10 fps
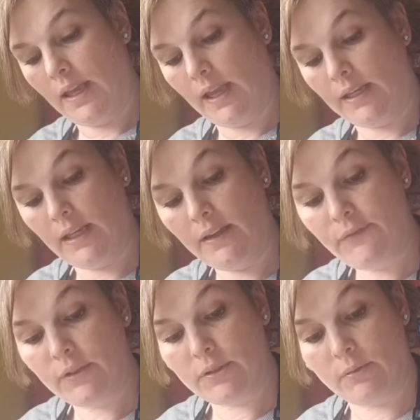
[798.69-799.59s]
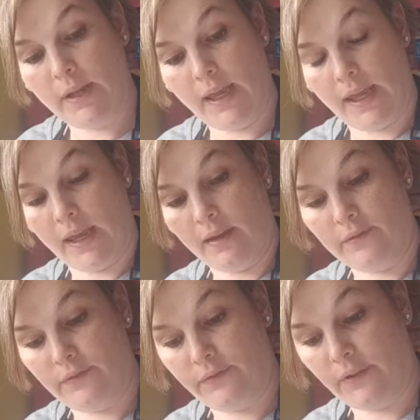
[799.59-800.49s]
And if you don't have
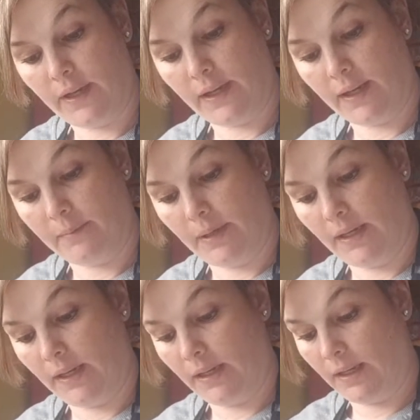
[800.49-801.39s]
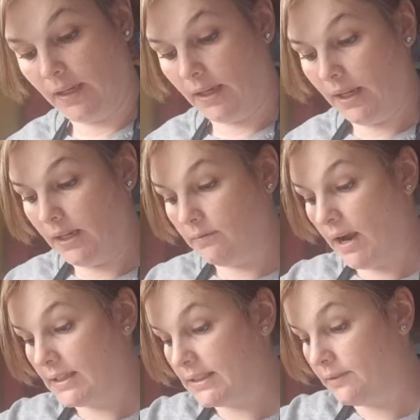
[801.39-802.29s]
any
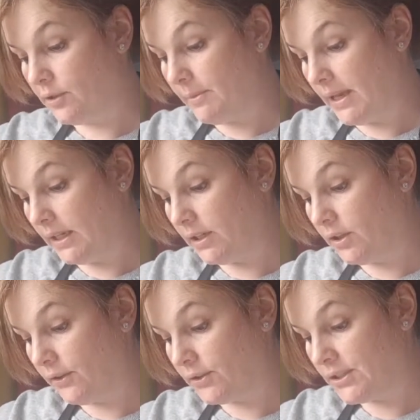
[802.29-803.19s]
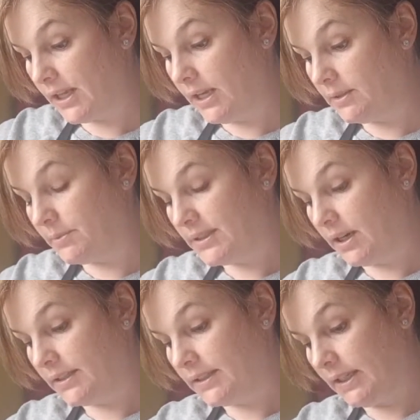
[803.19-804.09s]
rocks, like if you're making another set
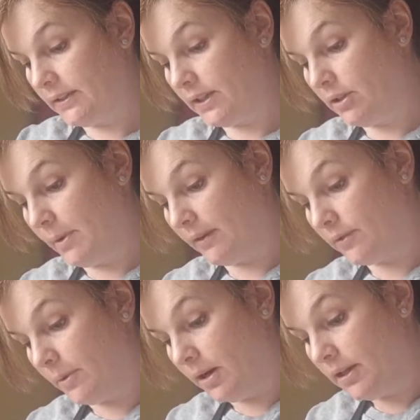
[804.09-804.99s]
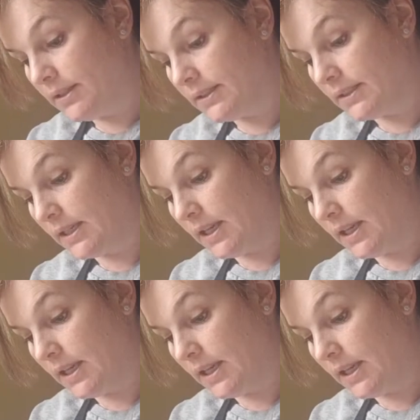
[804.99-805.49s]
besides the kit that you bought from us,